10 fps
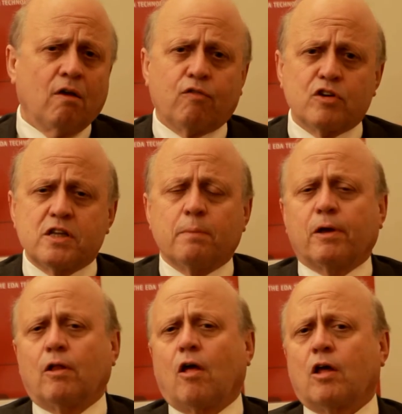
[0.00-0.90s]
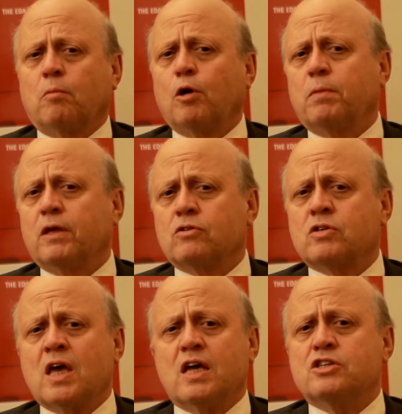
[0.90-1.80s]
for typical automobiles
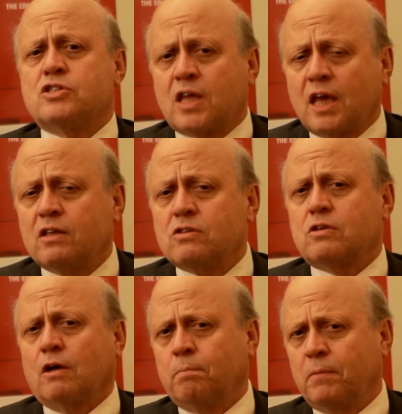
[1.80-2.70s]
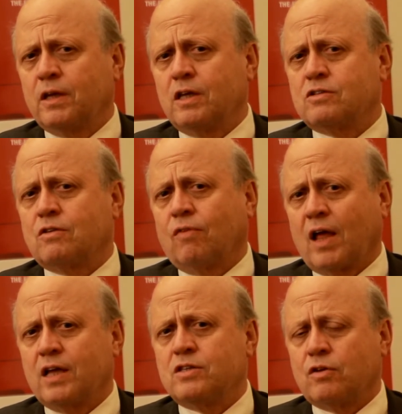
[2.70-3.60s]
is tens of millions of
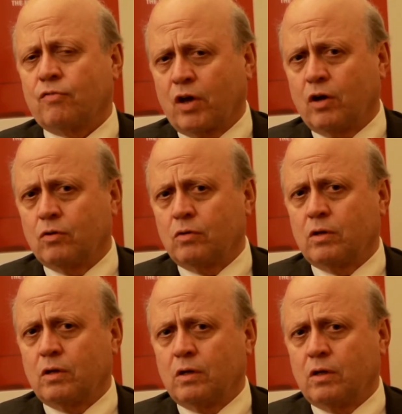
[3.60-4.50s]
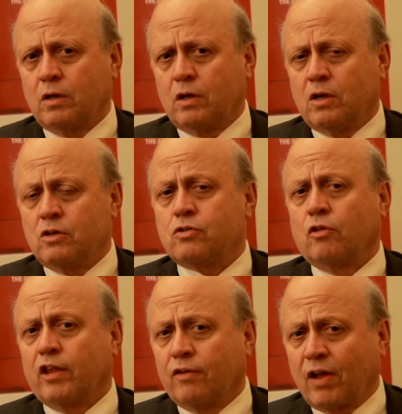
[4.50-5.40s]
lines of code. So
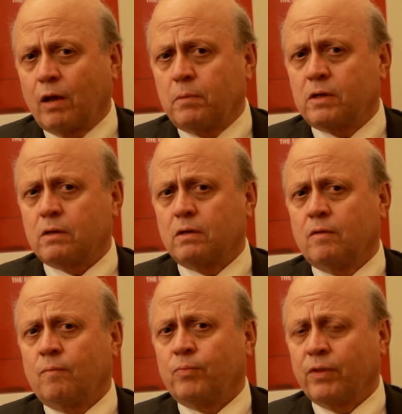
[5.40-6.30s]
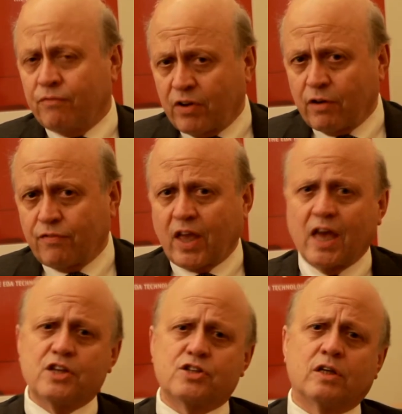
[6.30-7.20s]
the development, the
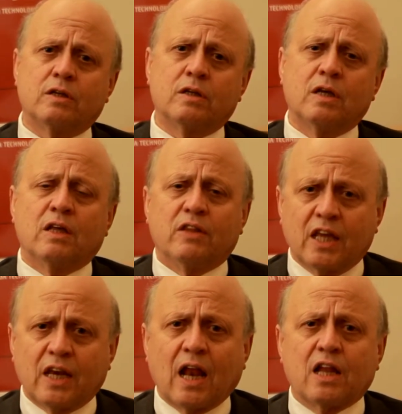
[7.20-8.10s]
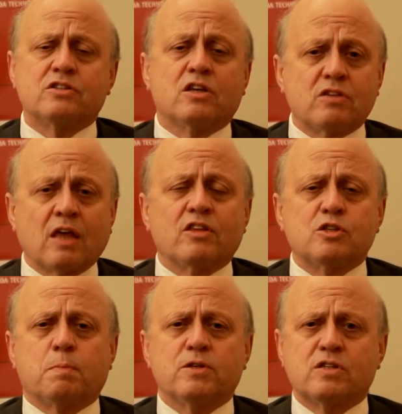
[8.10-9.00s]
verification, the analysis, and the
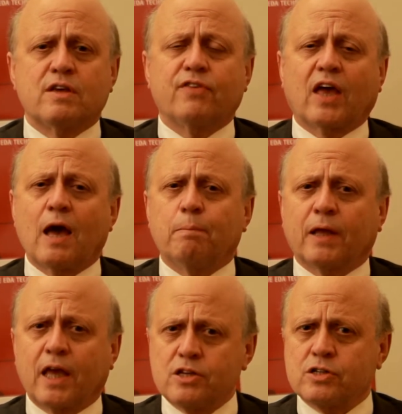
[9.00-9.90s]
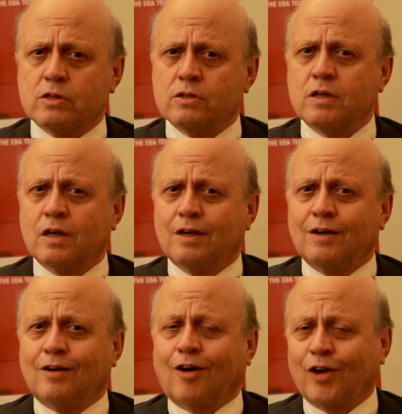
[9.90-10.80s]
specific applications
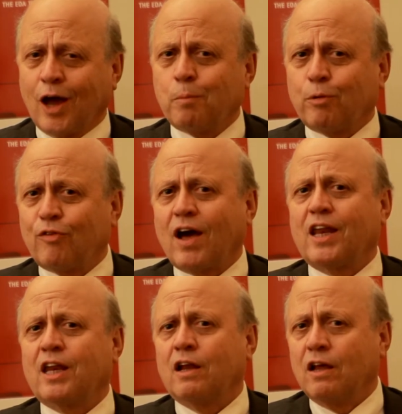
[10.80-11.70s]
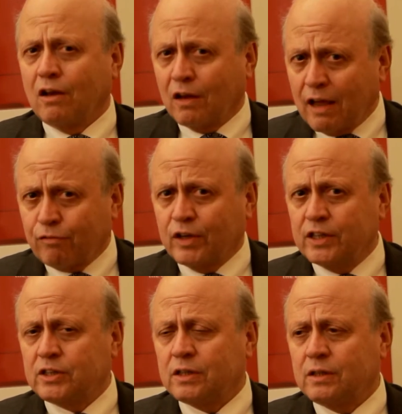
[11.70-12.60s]
are now providing
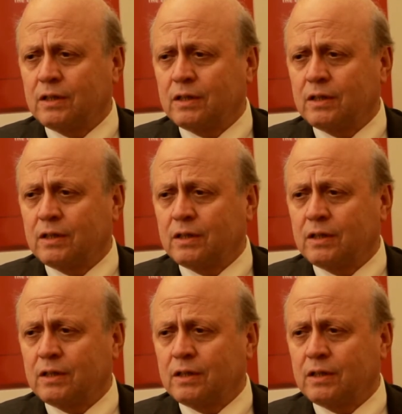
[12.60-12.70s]
leverage,